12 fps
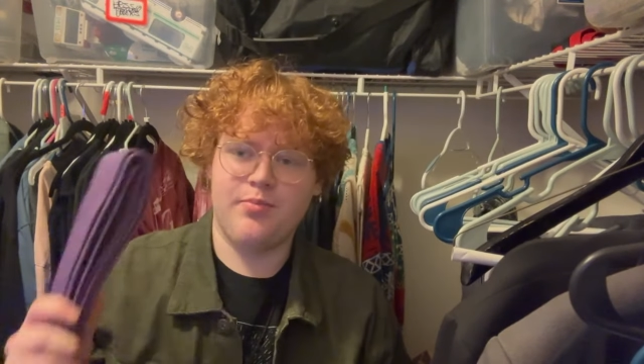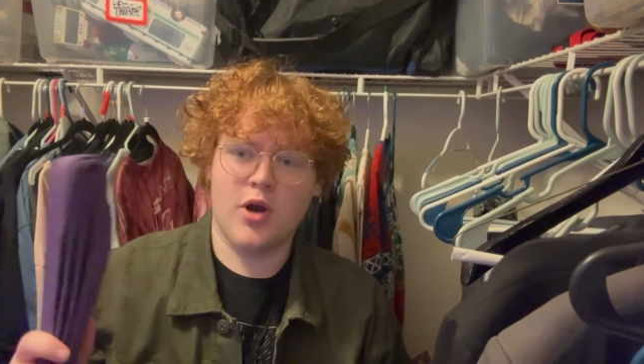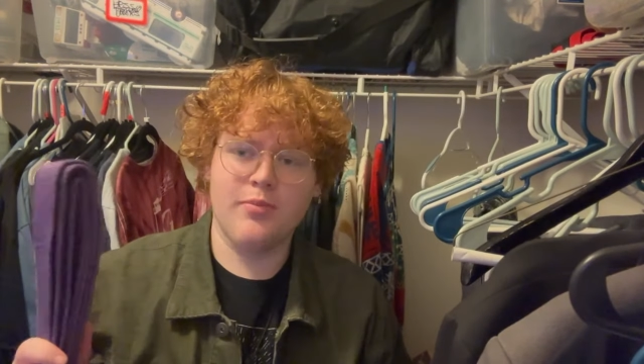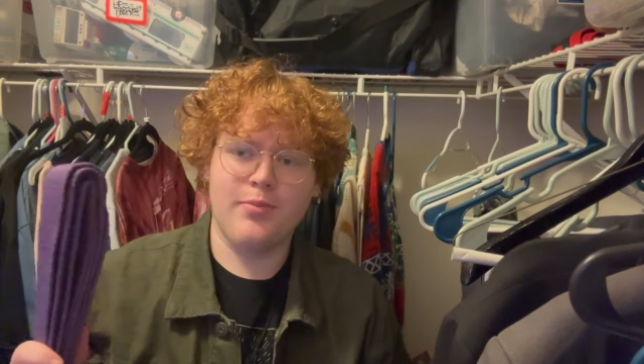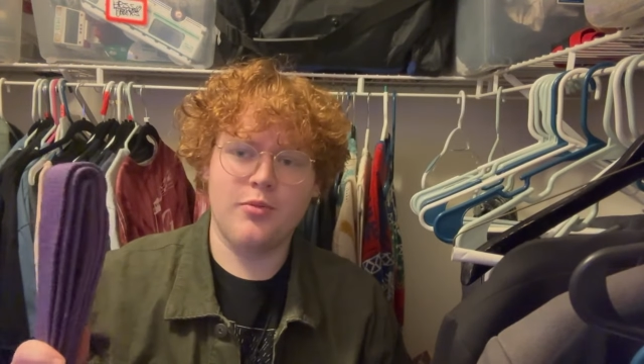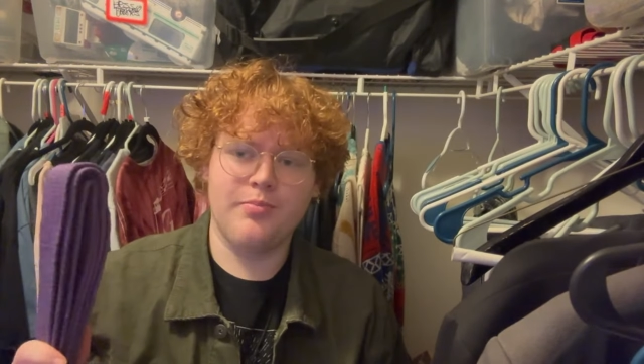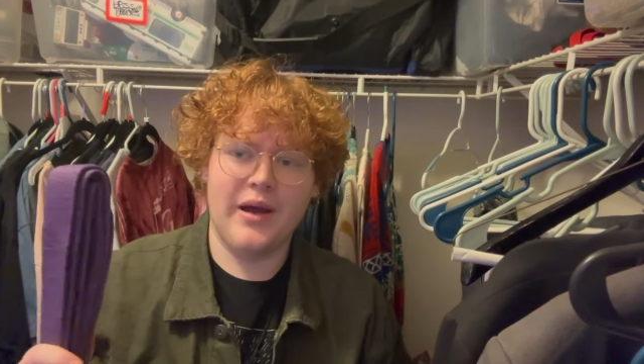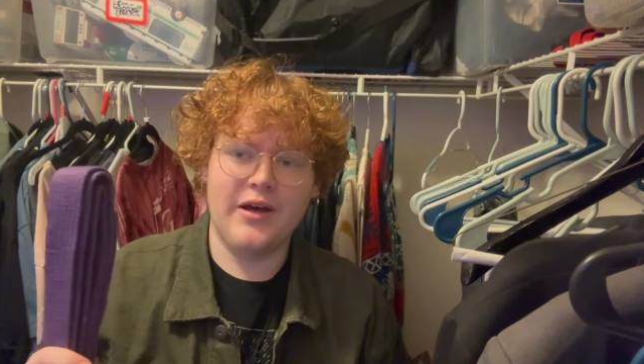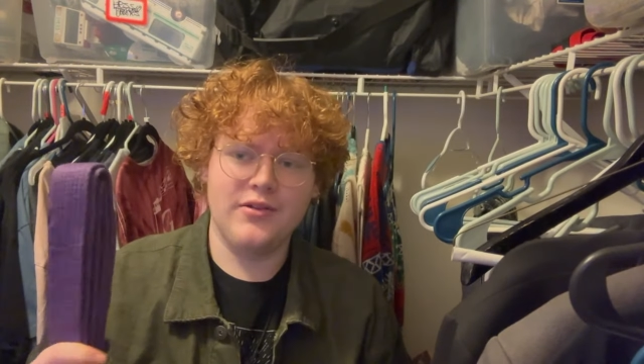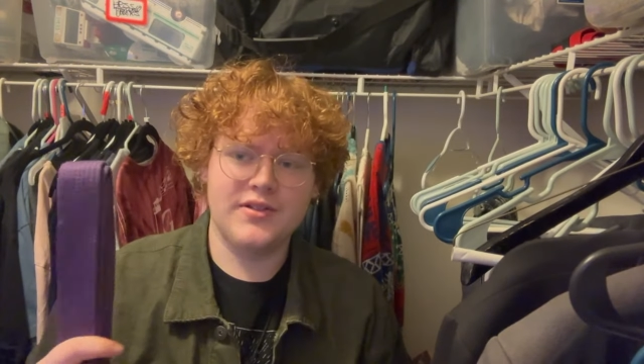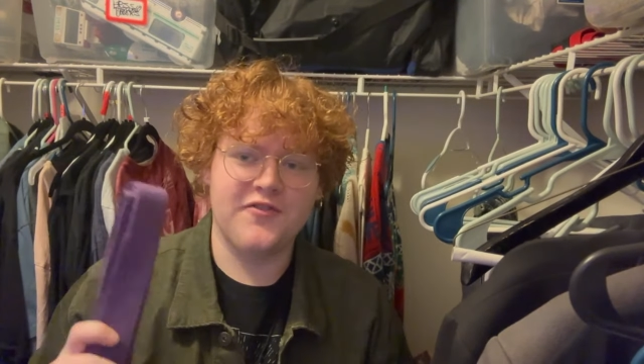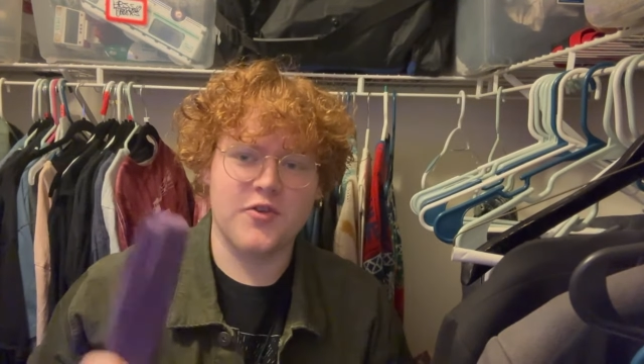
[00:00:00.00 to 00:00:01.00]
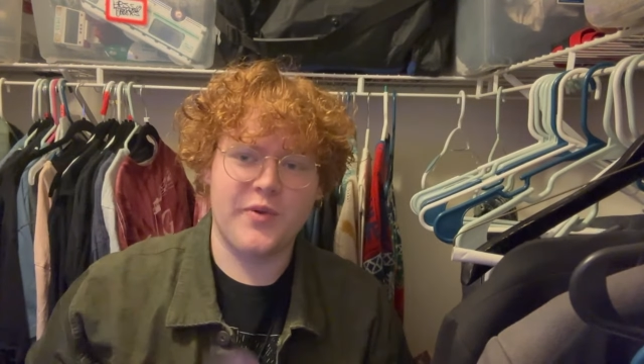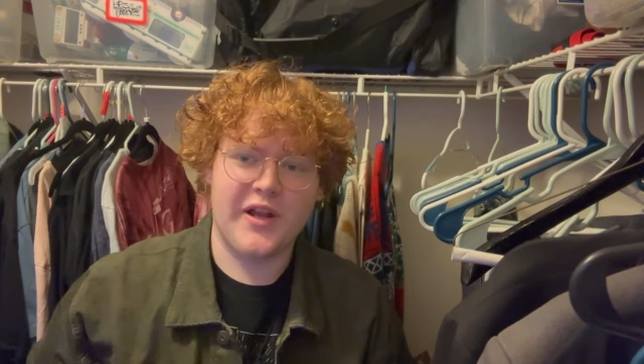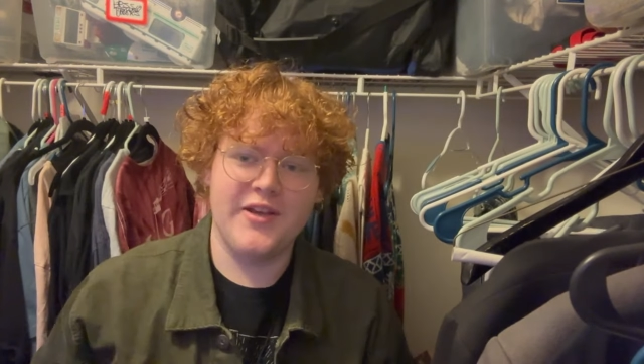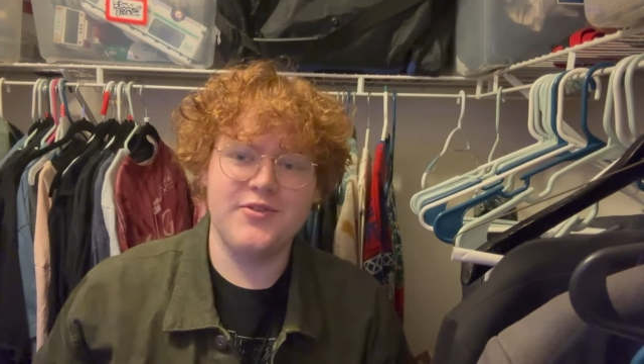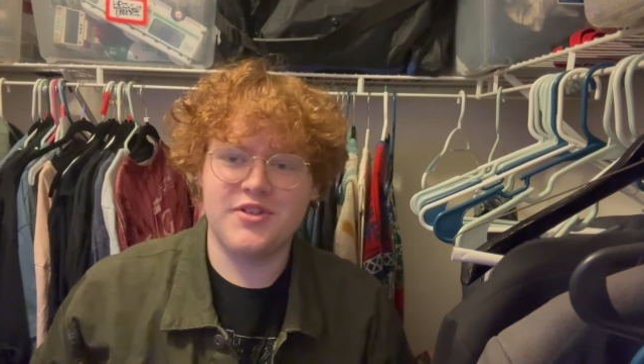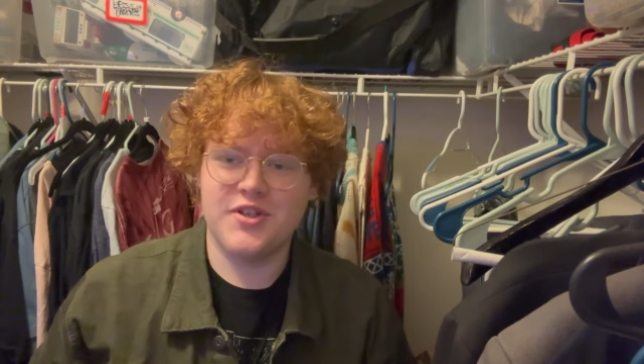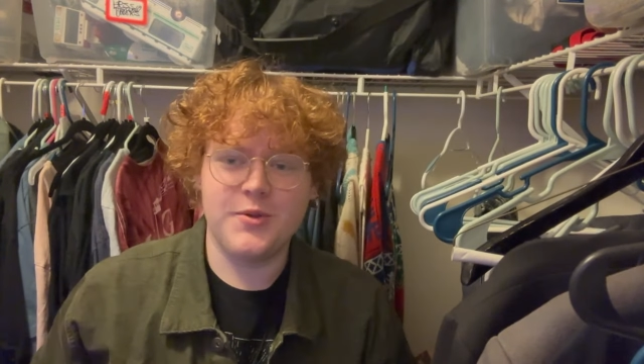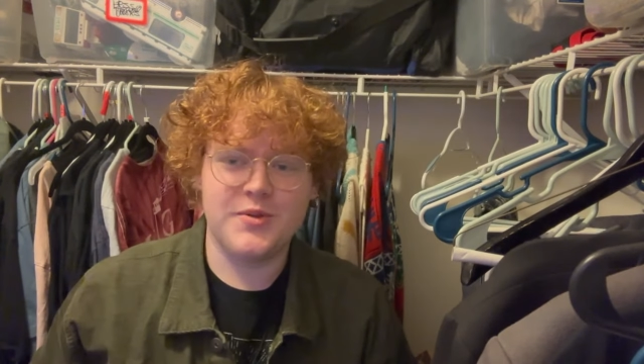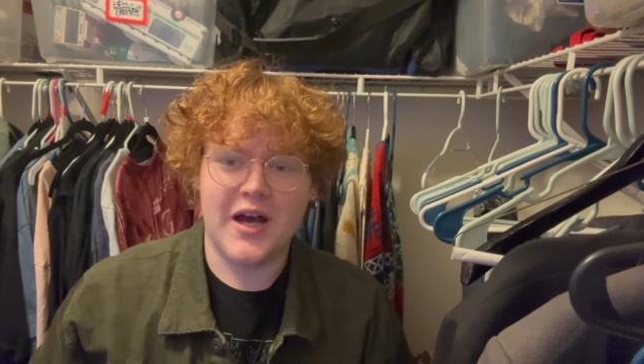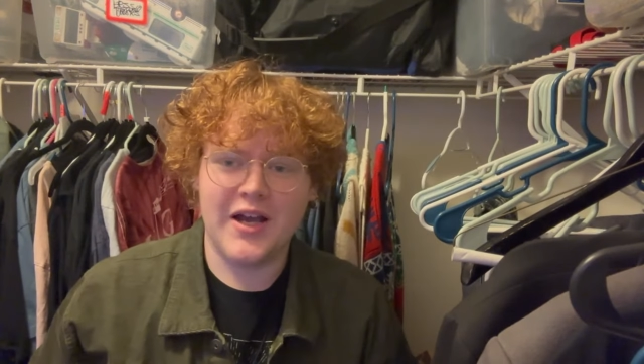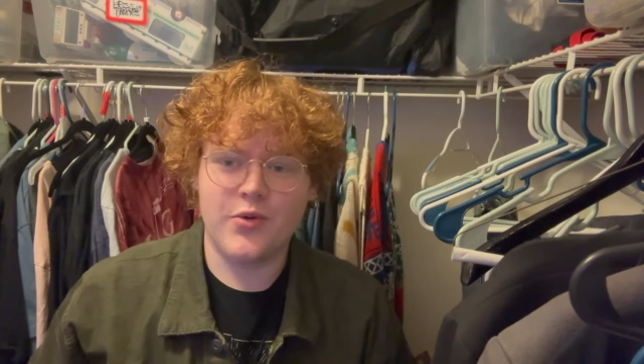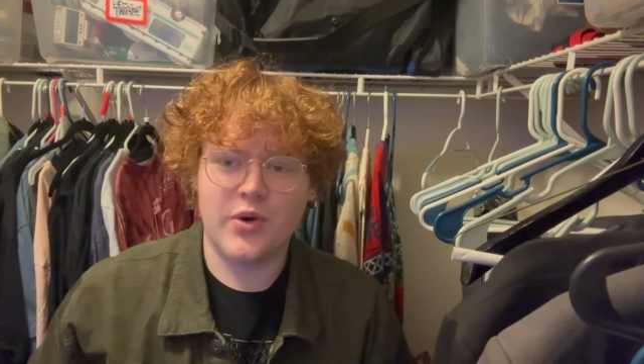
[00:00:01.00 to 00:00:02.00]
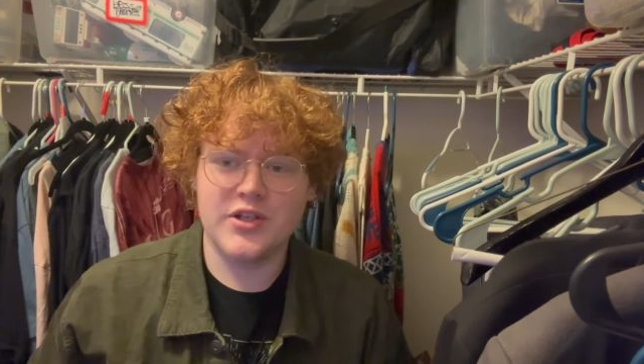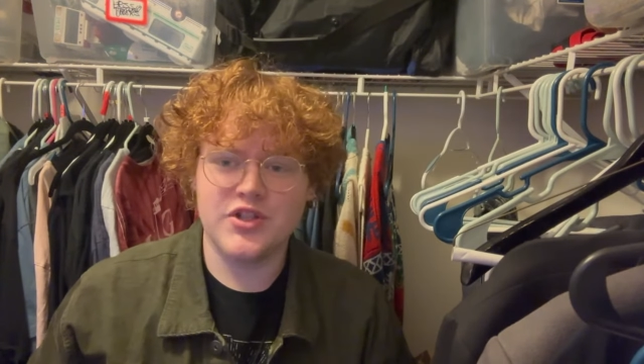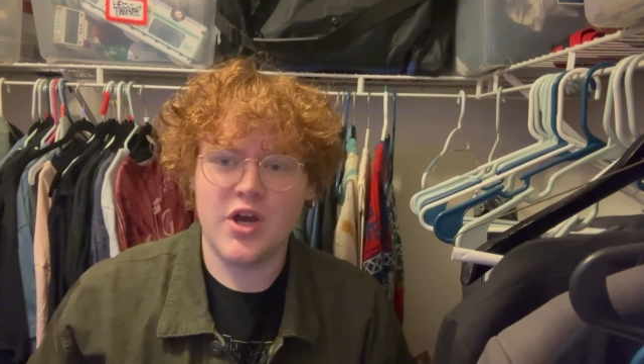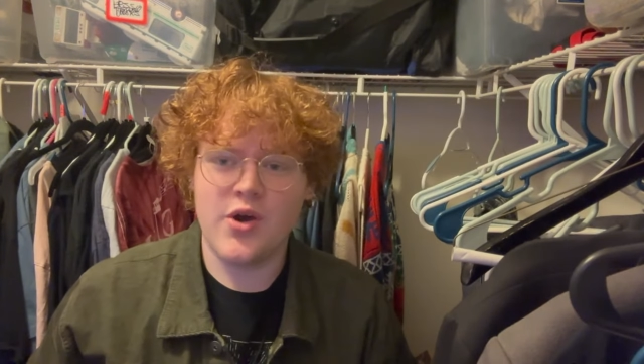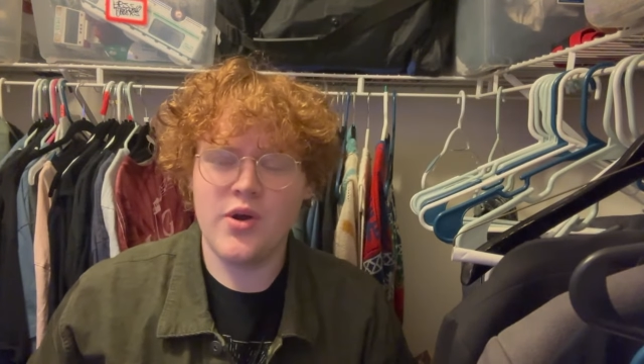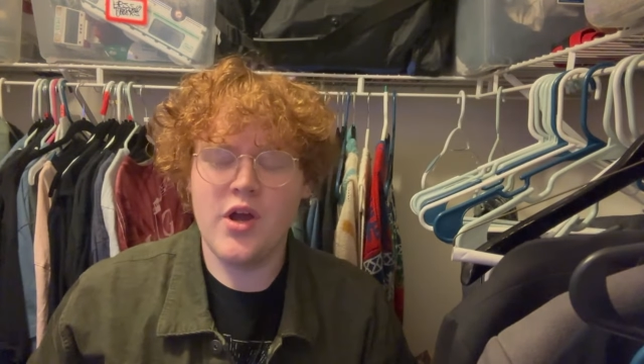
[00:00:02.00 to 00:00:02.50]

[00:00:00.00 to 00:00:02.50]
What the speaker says: purple belt from when I used to do Taekwondo.